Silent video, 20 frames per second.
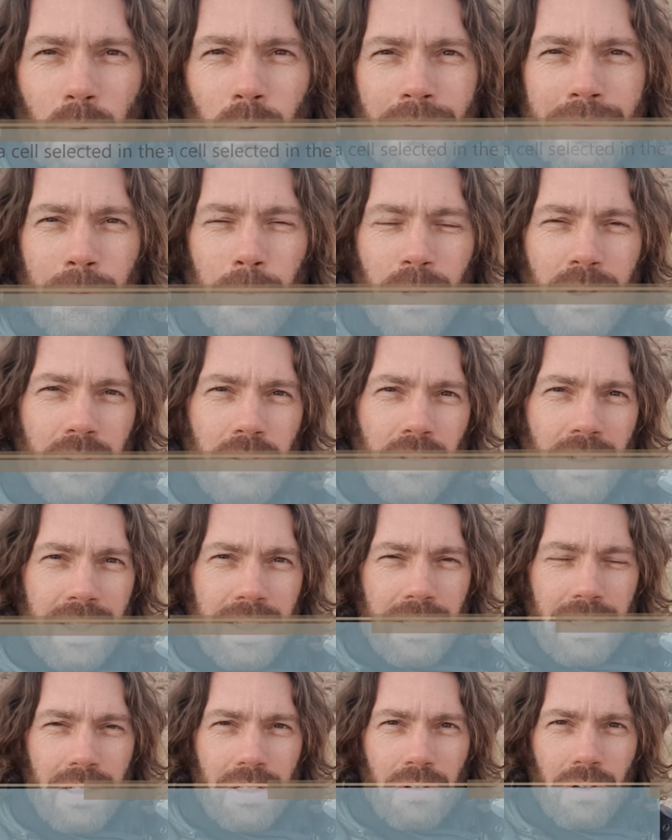Or if you want to
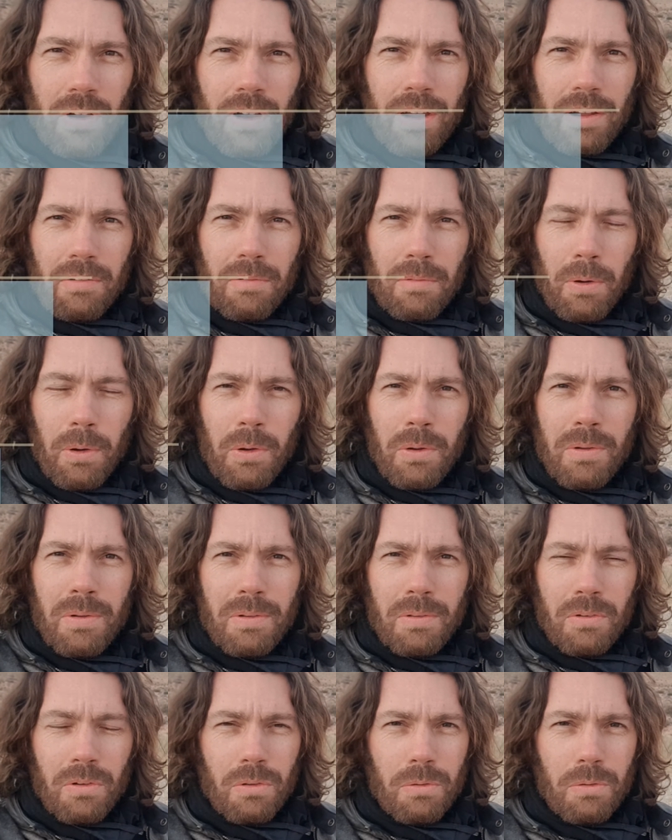select the entire row,